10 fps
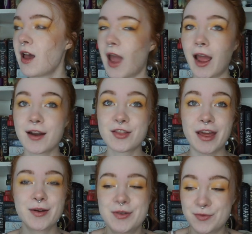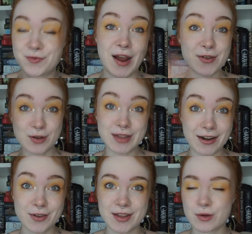And then found out
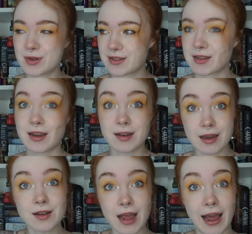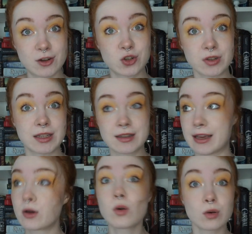later that it was, like, actually,
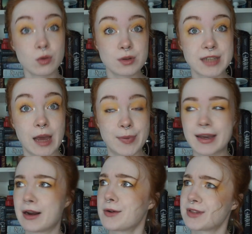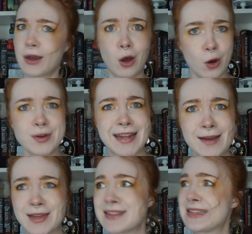like, old epic, and I was like, oh
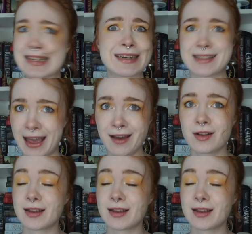damn, that's sick as hell.